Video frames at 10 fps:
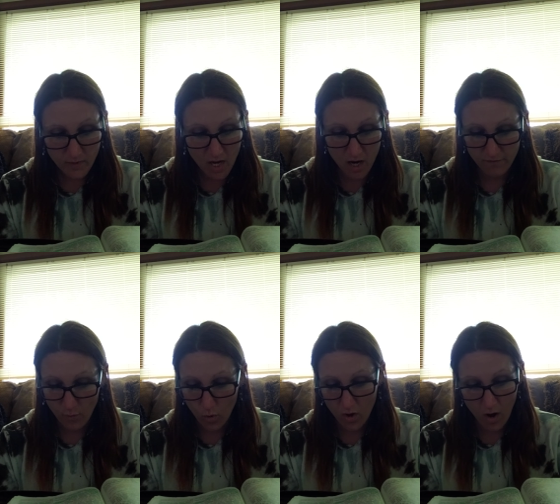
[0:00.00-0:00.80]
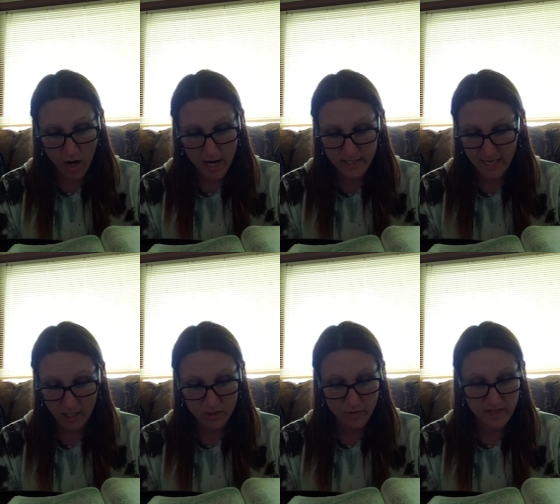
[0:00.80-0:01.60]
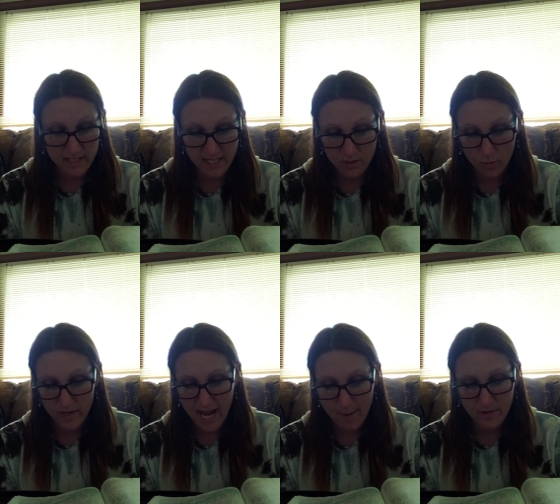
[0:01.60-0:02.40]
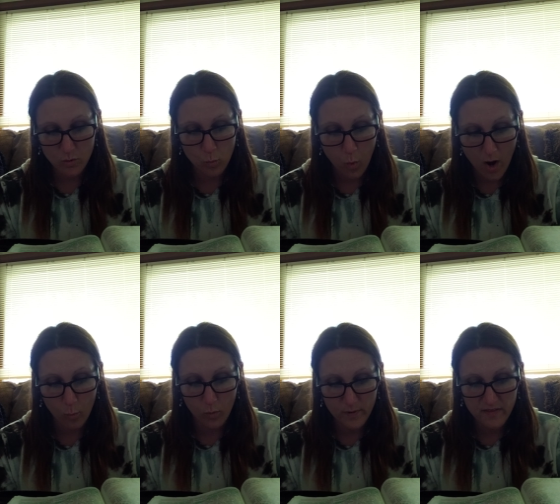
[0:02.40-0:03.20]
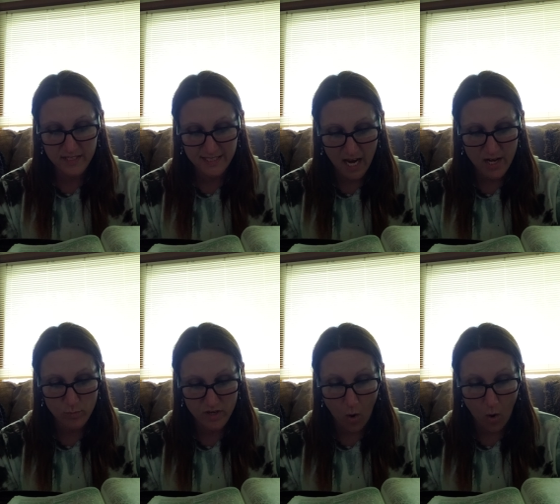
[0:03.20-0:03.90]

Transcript: Uh, for on, tell us when these things will be happen and what will be the sign when